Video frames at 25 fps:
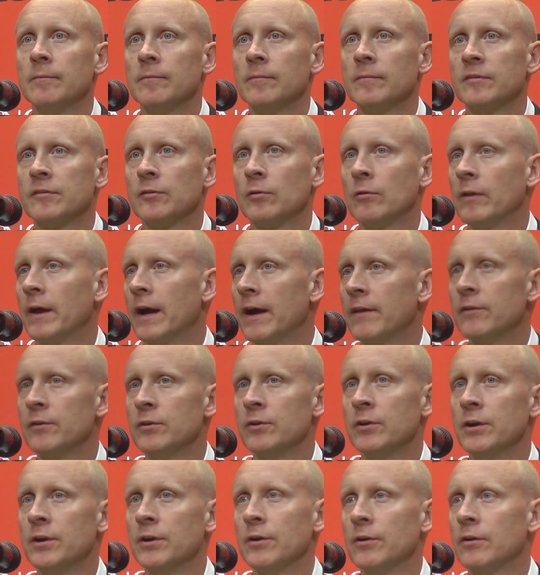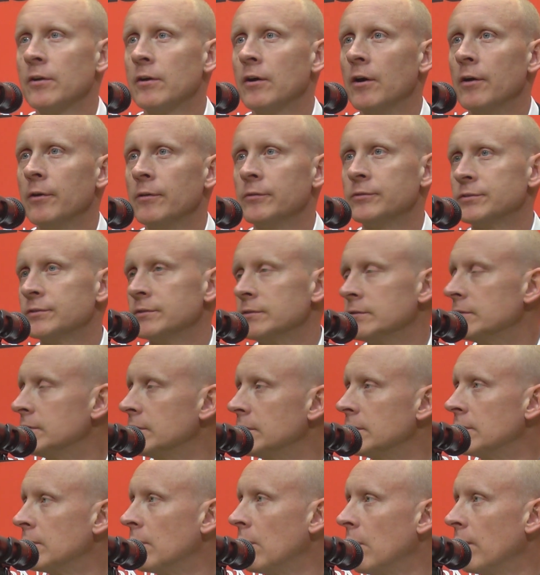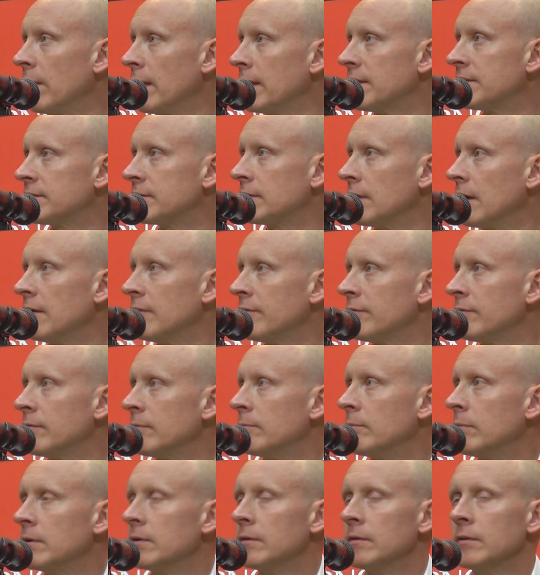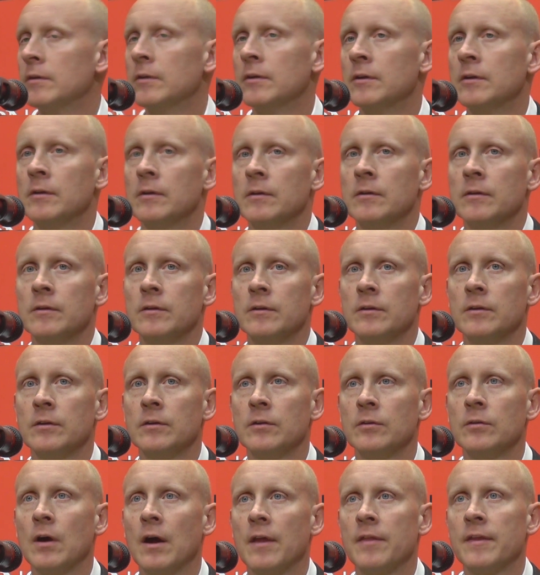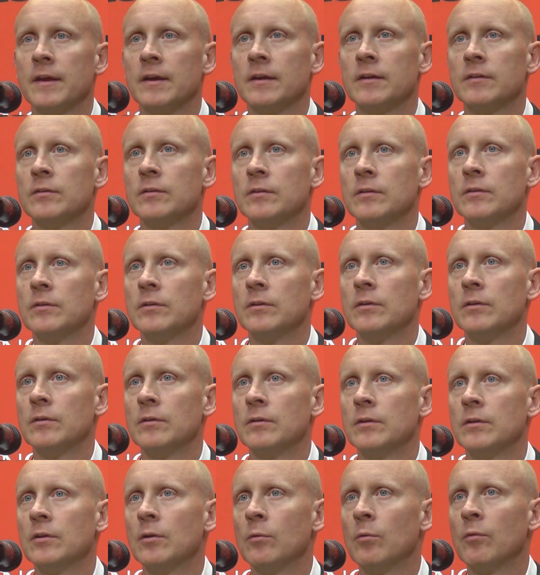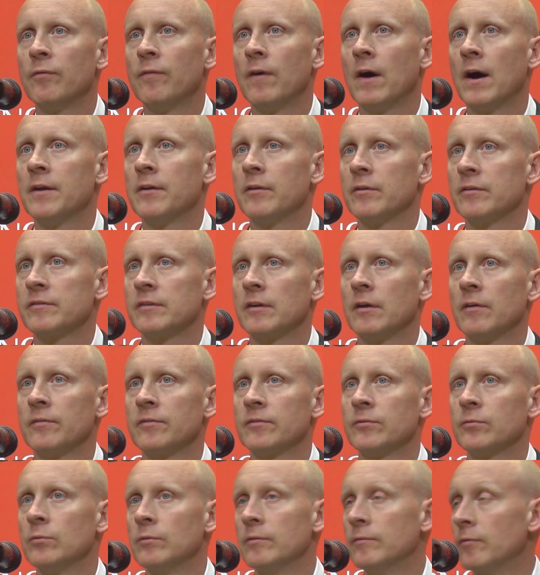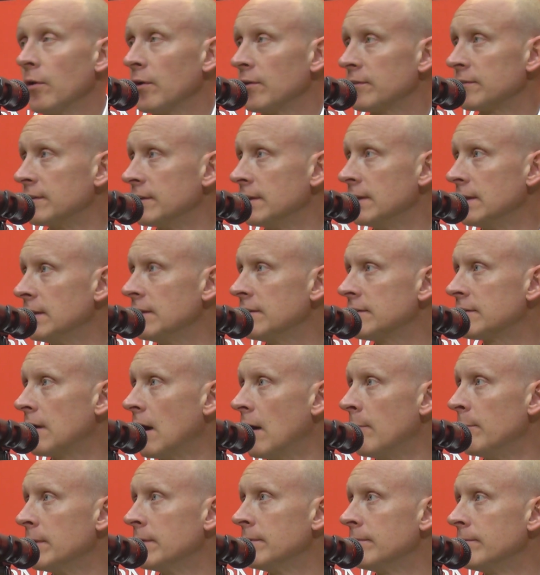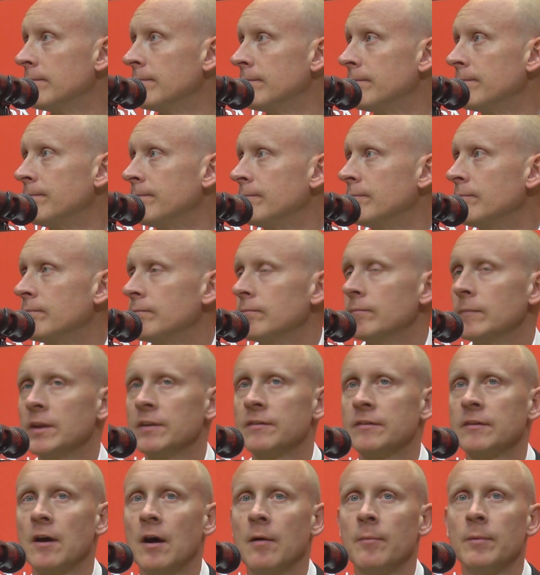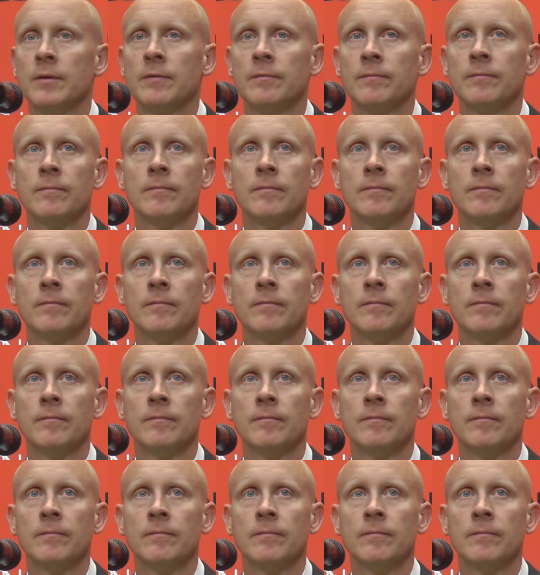so glad that you're here, coach, and all that stuff. But I think, you know, we'll find ourselves through adversity, and it's coming. It's coming.